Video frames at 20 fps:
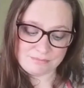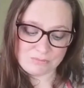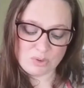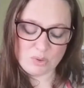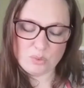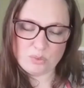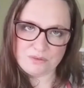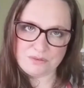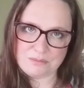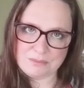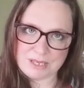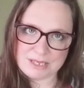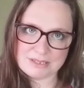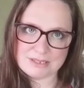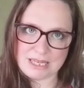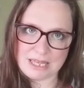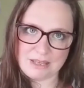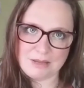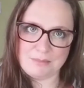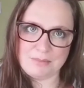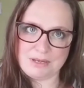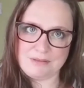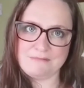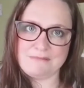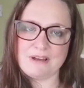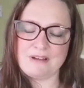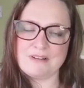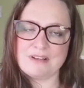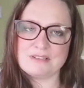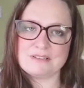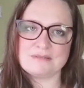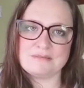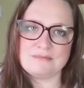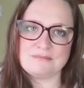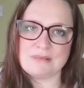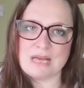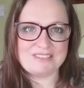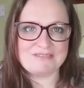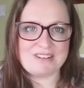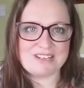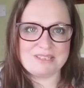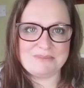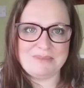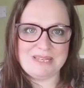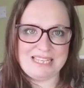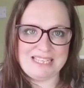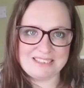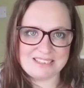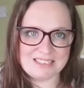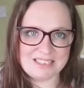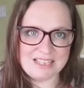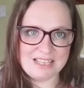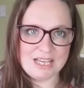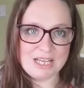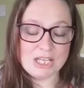not all of them mixed together, but in various recipes,